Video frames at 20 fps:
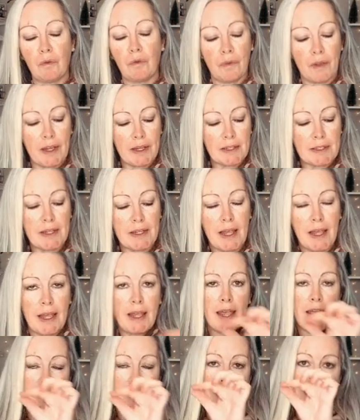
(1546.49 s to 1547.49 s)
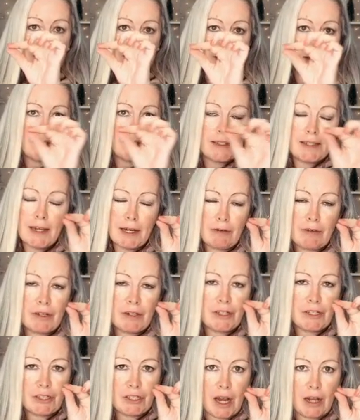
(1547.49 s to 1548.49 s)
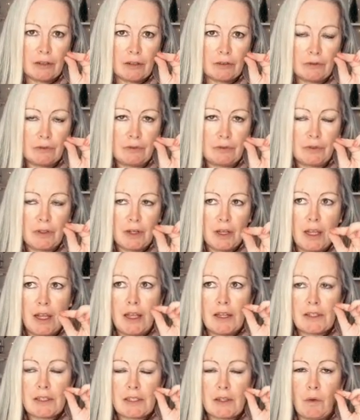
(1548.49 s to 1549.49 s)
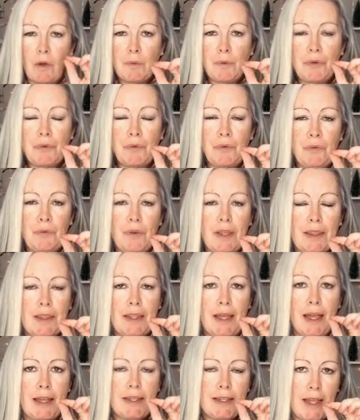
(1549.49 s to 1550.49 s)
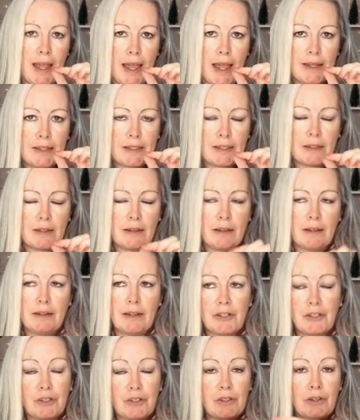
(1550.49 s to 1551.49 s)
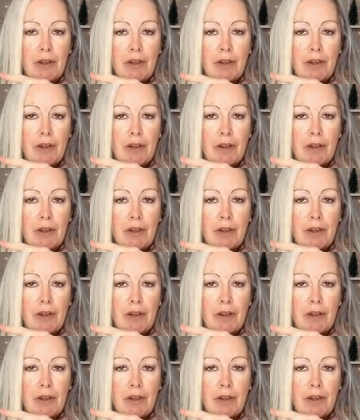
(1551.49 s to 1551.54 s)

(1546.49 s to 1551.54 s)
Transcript: of is there's an interior shelf, so I wouldn't fit that yet unless you